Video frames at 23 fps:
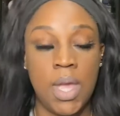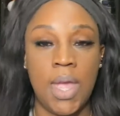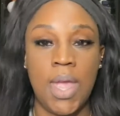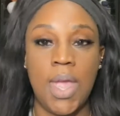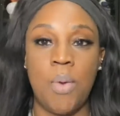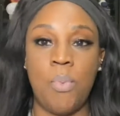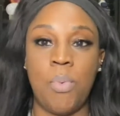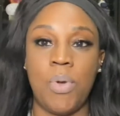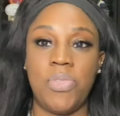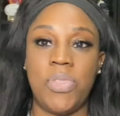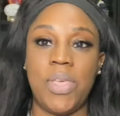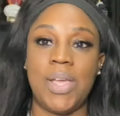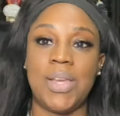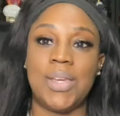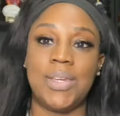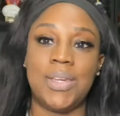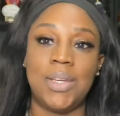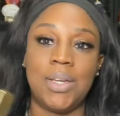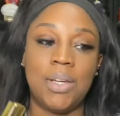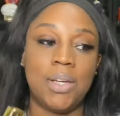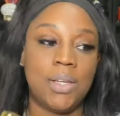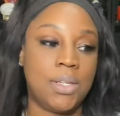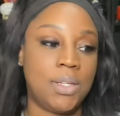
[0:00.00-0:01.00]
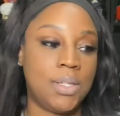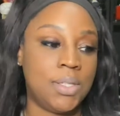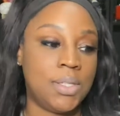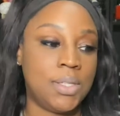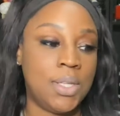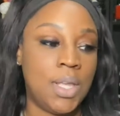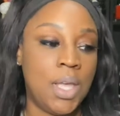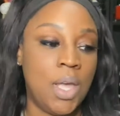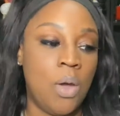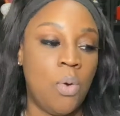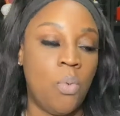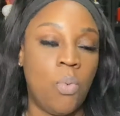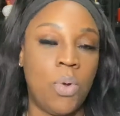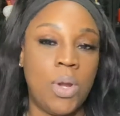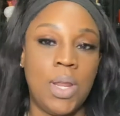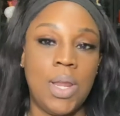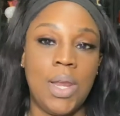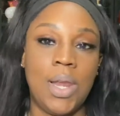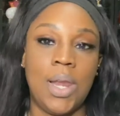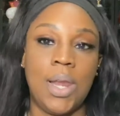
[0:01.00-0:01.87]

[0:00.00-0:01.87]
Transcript: And what that does when it